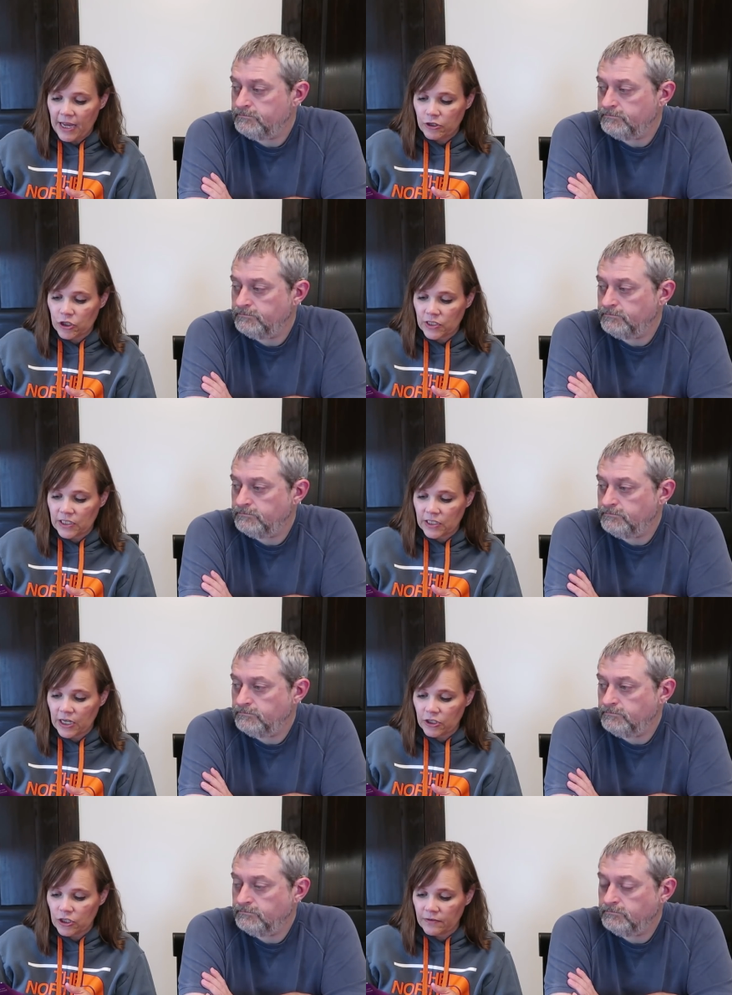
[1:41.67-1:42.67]
Speaker 1: and just a
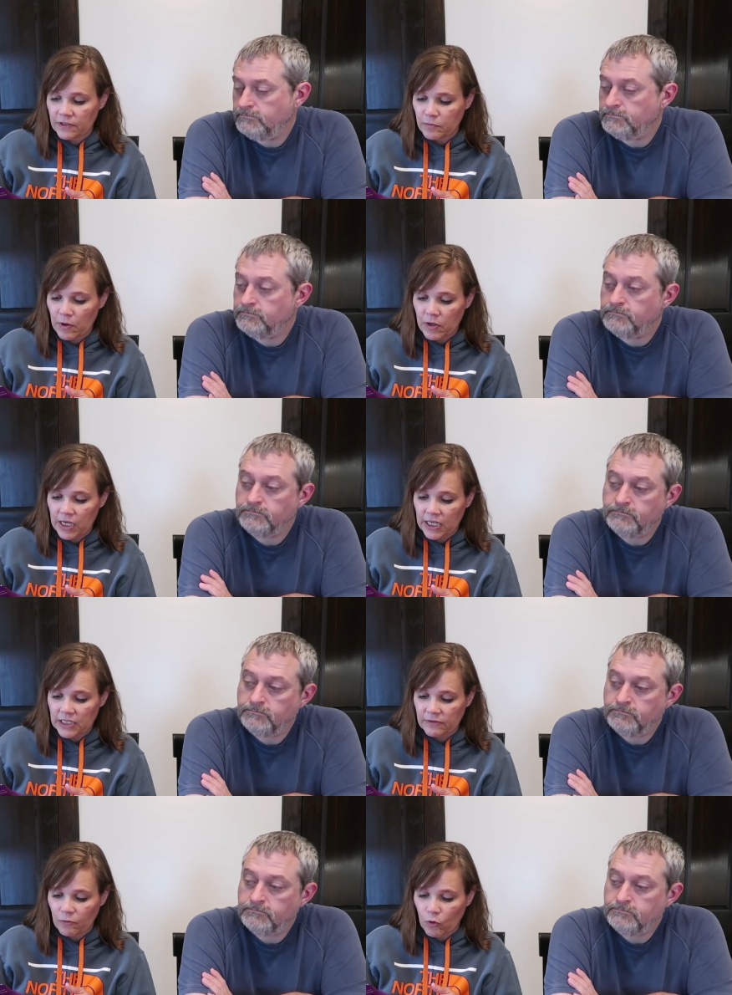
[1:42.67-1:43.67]
touch of
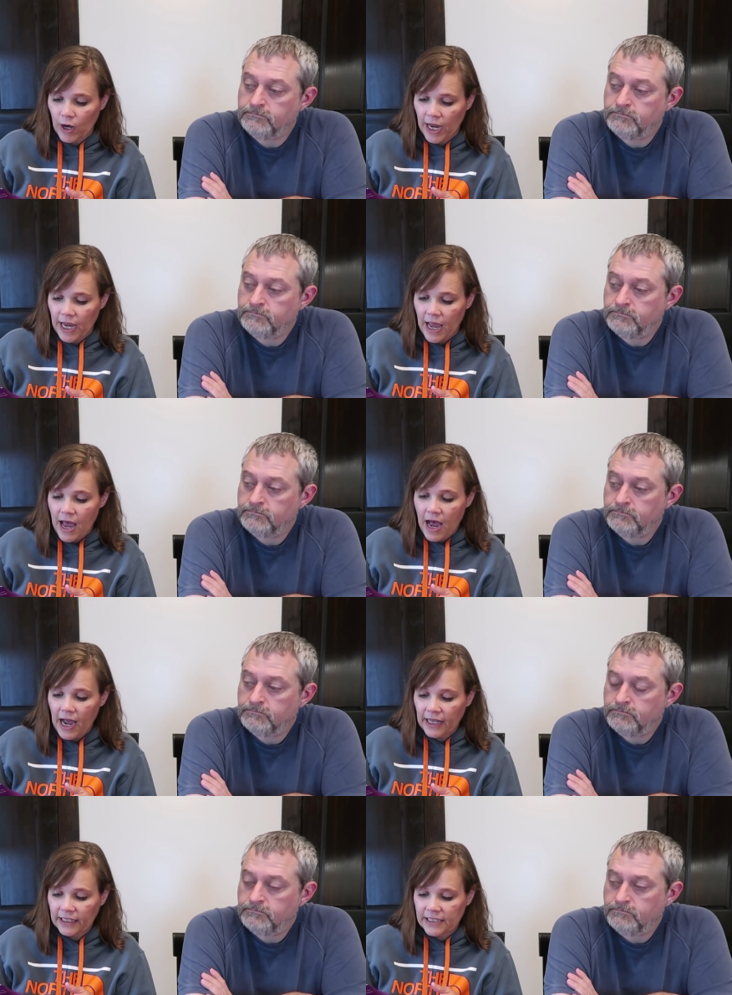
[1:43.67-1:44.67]
smokiness for a
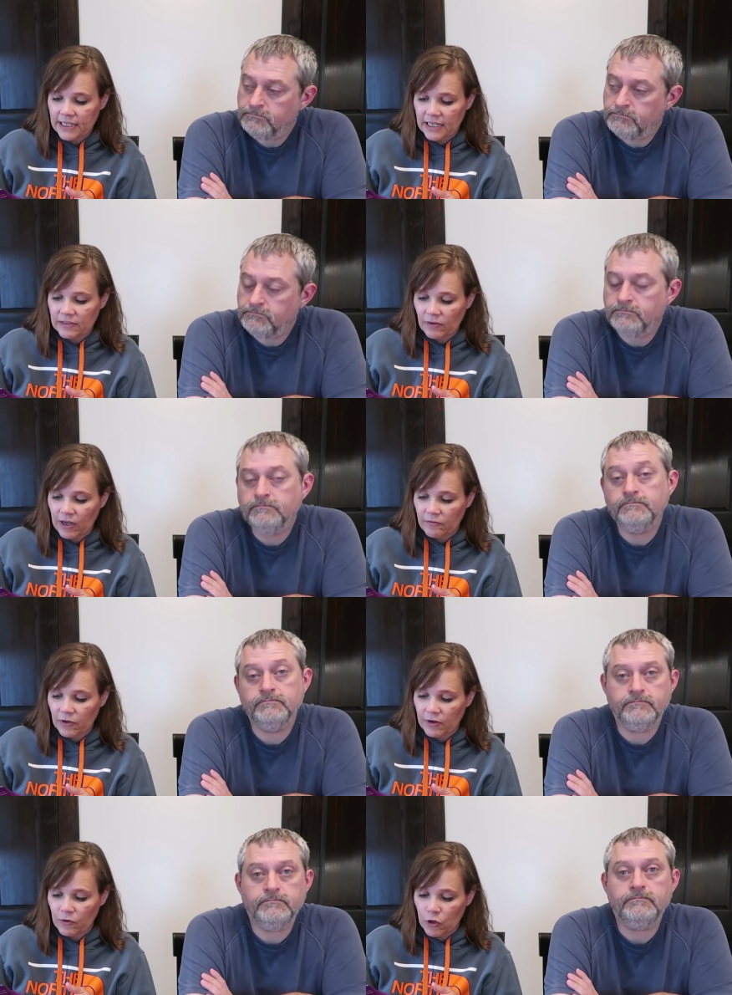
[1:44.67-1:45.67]
highly satisfying
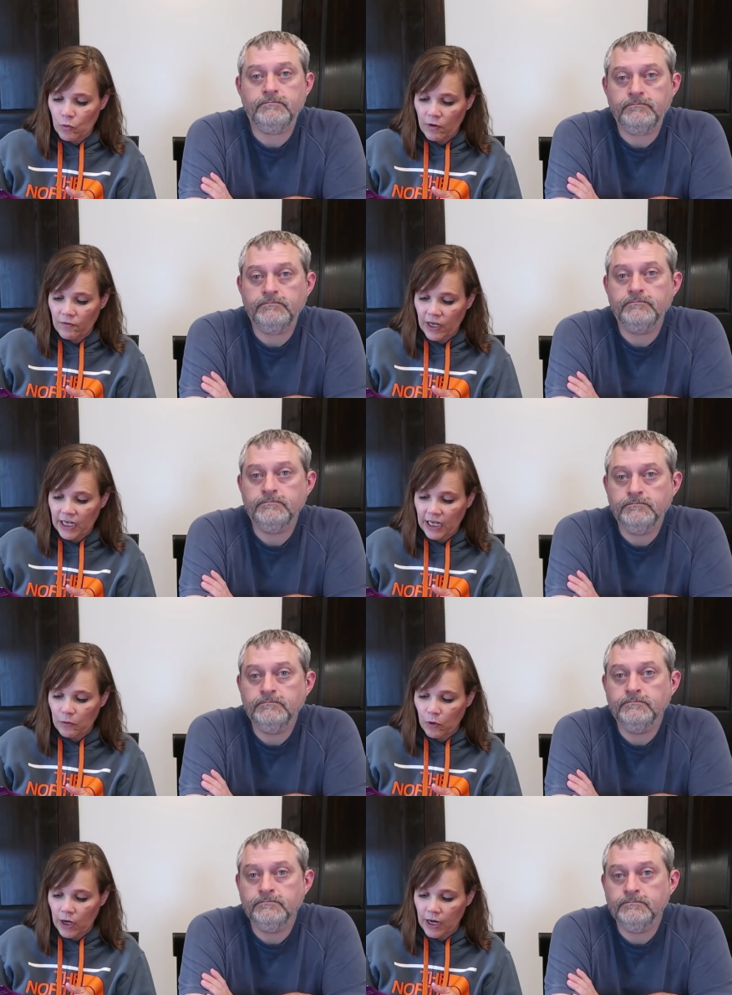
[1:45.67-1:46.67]
flavor you won't find
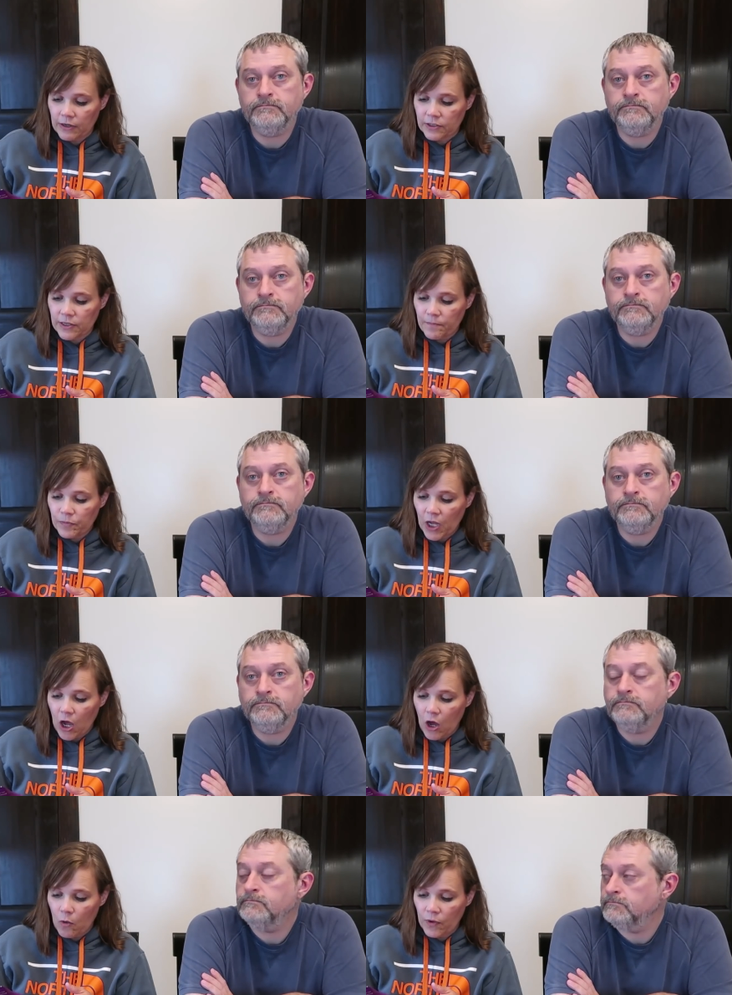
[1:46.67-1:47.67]
anywhere else,
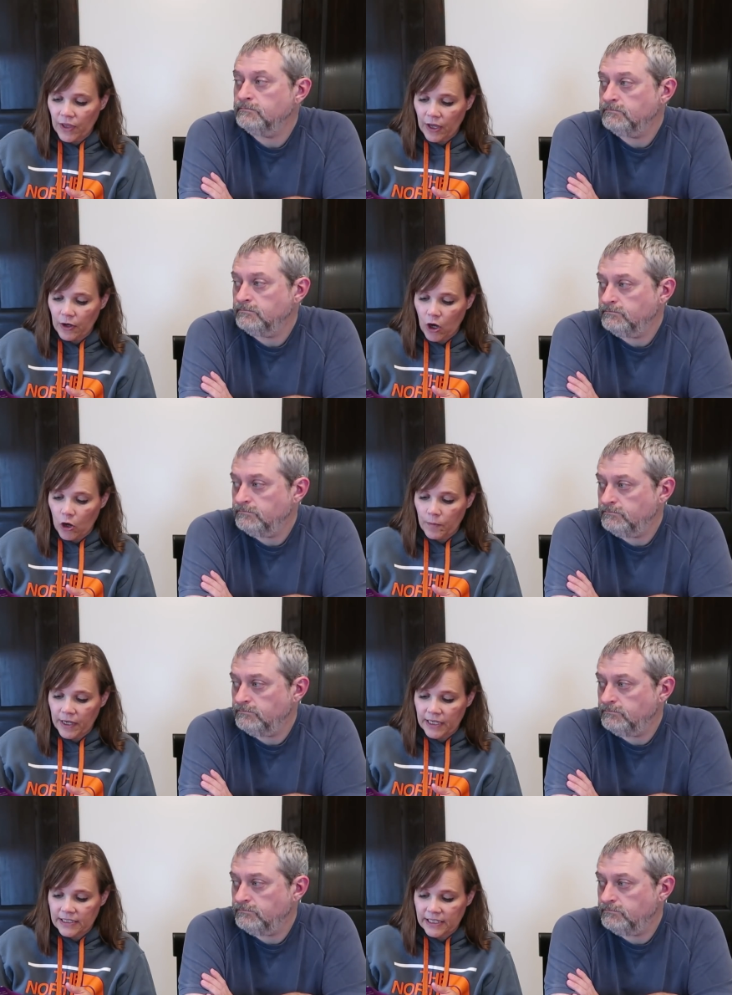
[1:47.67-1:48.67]
all without
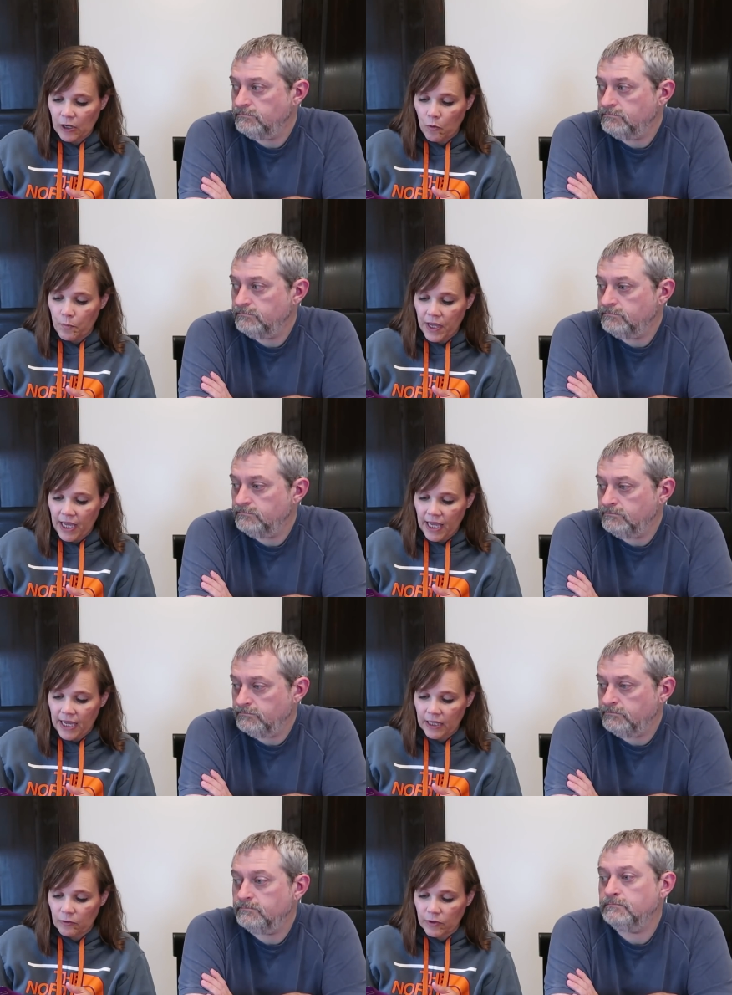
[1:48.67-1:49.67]
harming a single
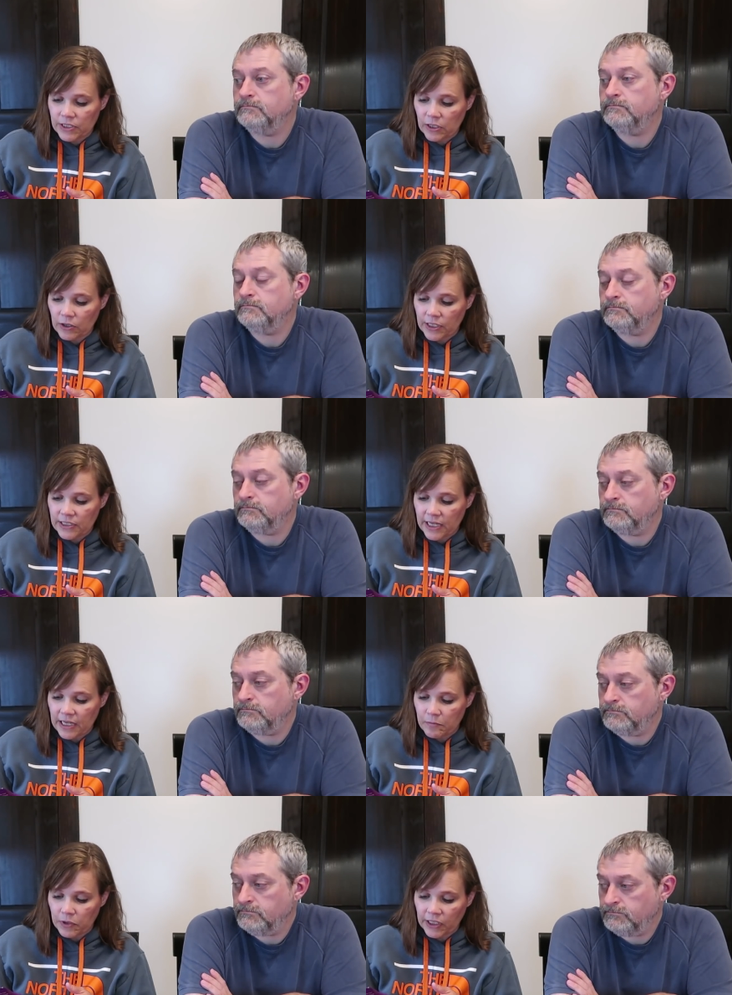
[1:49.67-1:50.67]
pig. The result is a
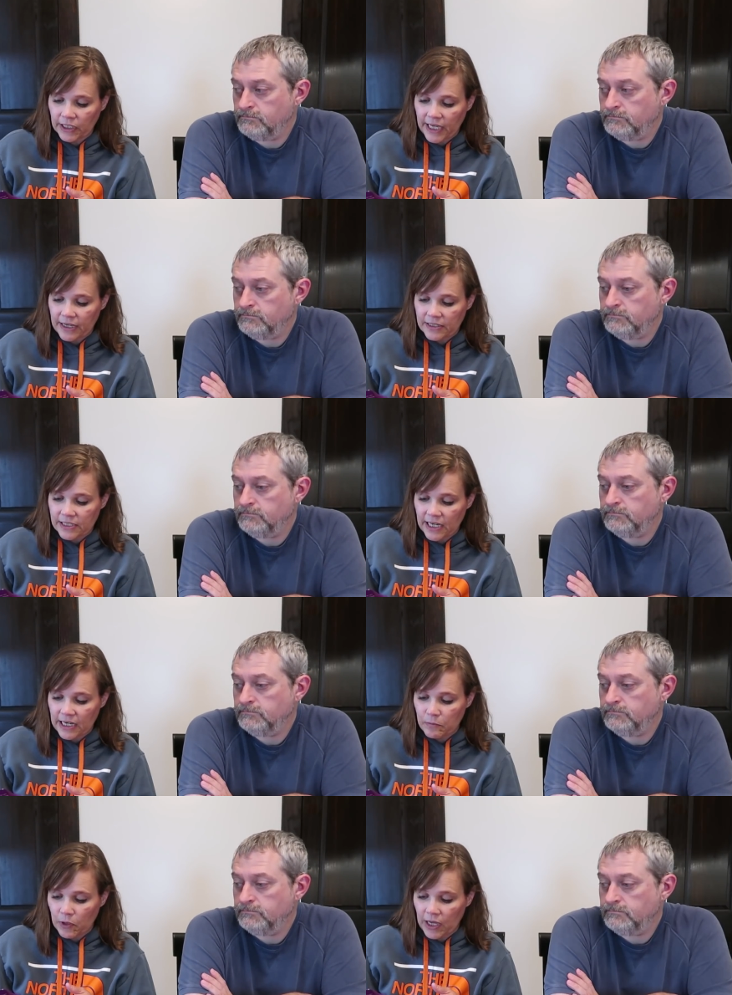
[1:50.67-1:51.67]
completely
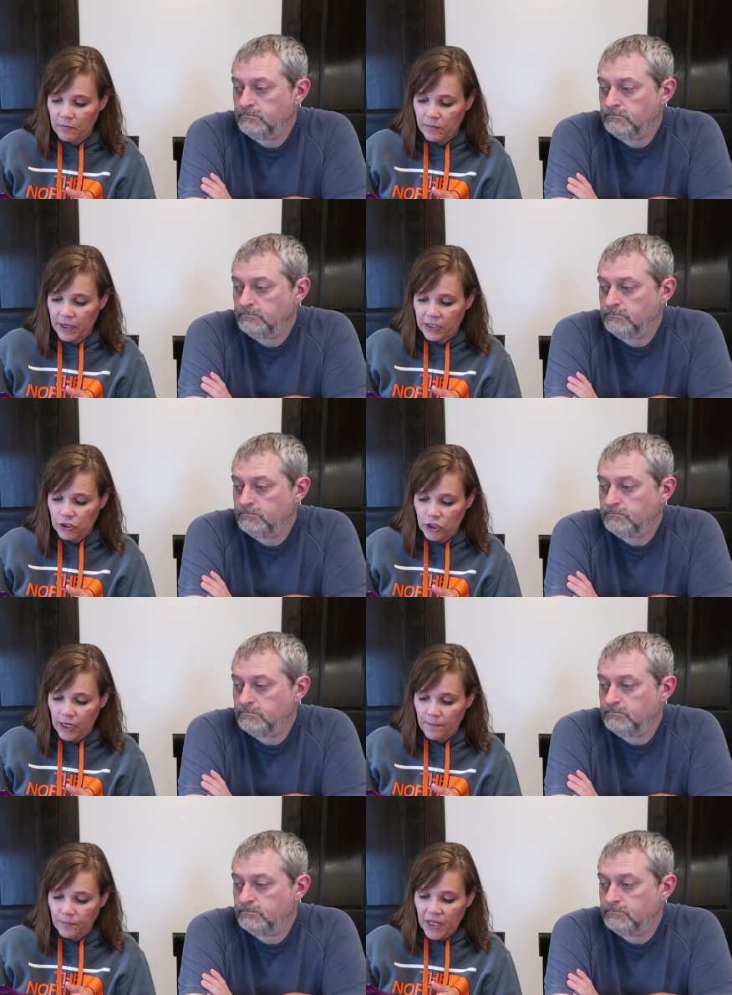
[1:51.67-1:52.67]
outstanding plant-based
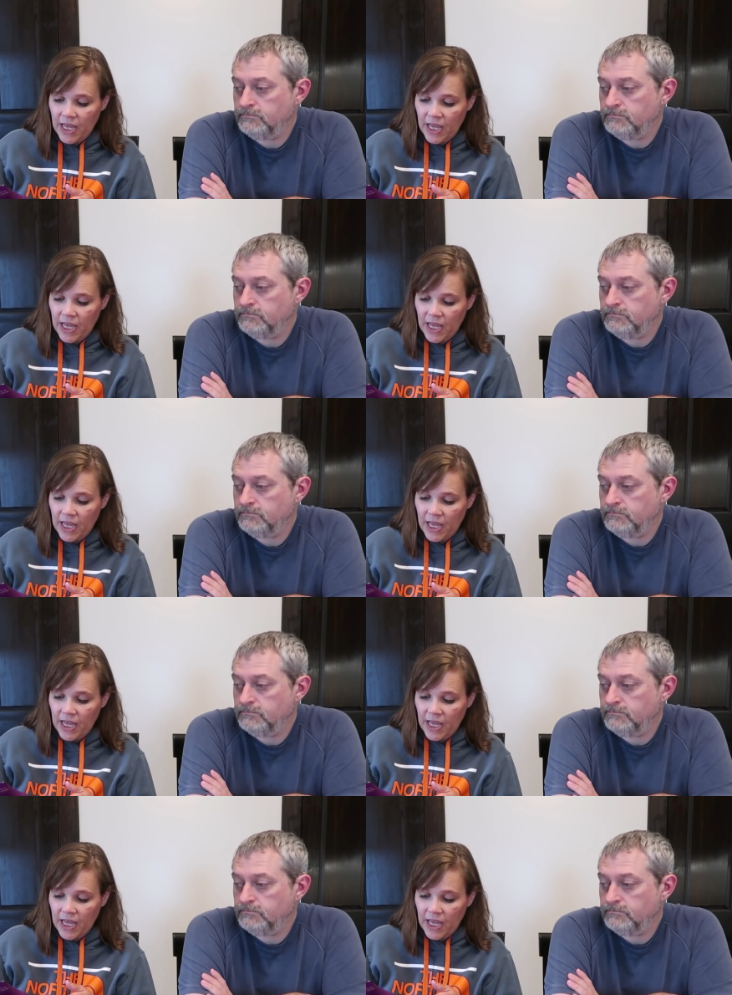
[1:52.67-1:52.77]
chip